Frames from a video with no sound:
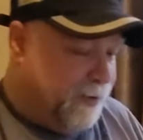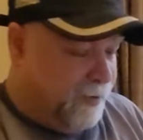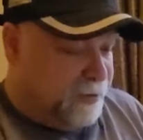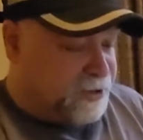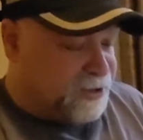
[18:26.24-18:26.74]

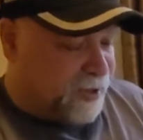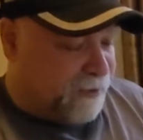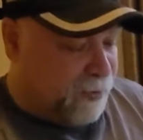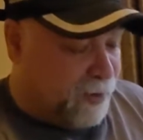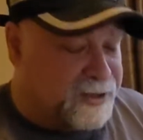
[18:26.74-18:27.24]
And you just have
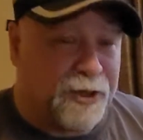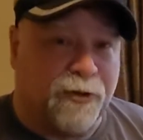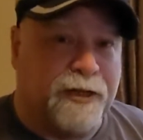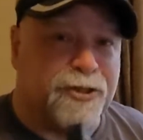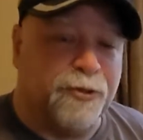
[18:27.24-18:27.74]
your basic
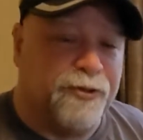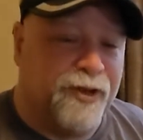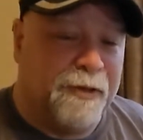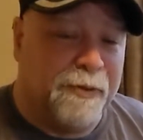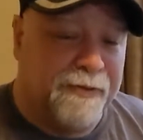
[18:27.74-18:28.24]
electrical
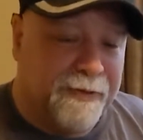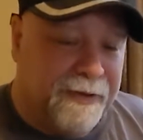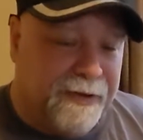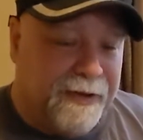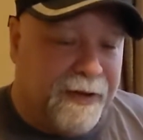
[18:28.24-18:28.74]
tape.
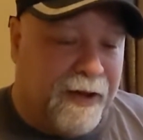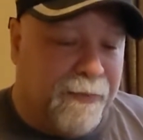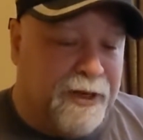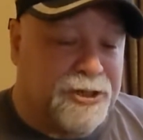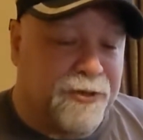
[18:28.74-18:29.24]

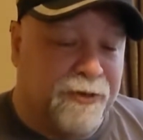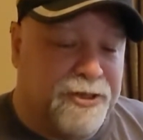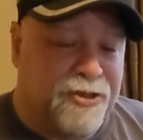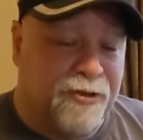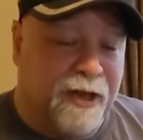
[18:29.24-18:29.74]
Make sure
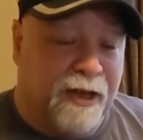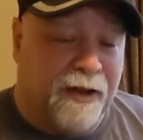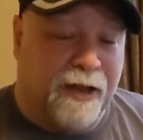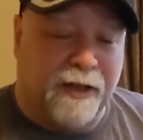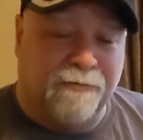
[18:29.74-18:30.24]
that you get
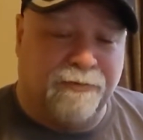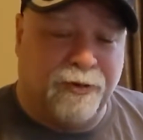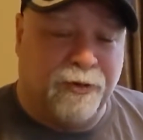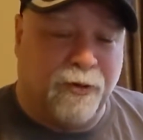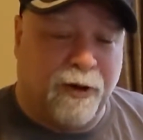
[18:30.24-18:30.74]
a
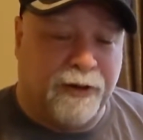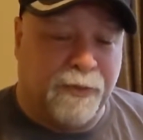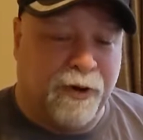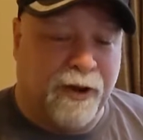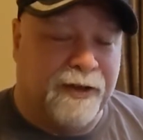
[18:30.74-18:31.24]
good quality
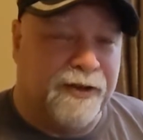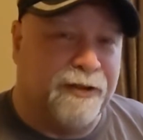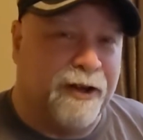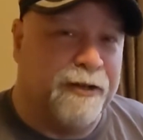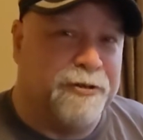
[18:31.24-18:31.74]
brand.
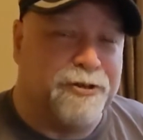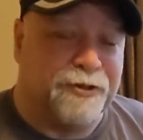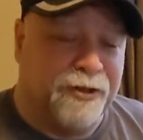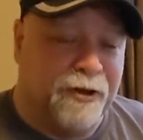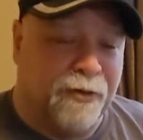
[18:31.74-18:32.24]
I
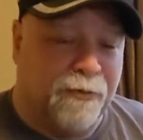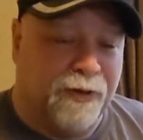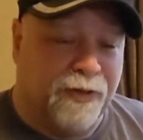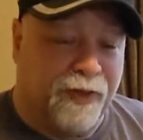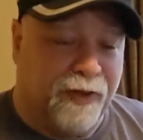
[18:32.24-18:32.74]
usually go
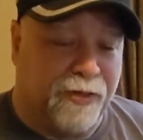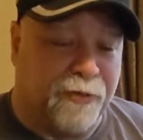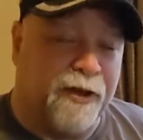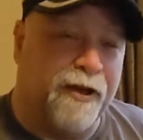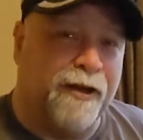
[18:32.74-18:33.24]
with
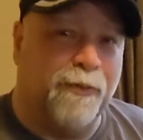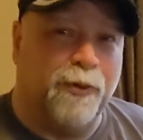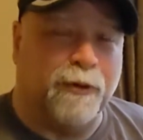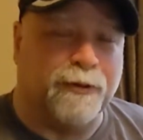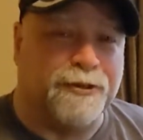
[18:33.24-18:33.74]
3M
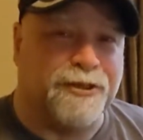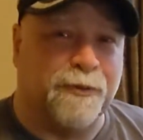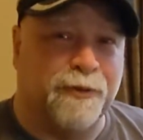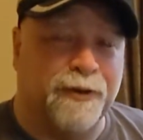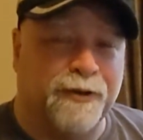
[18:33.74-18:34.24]
or
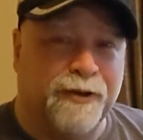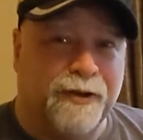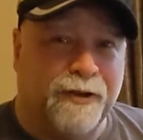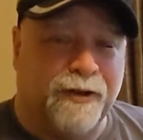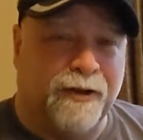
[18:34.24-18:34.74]
someone
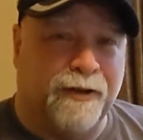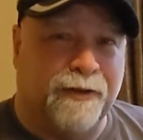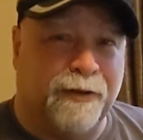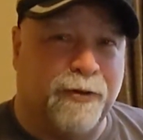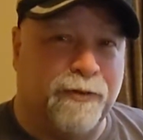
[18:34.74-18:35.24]

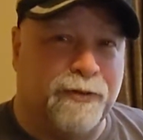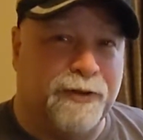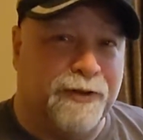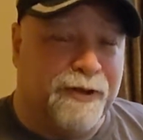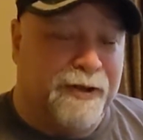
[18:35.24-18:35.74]
equivalent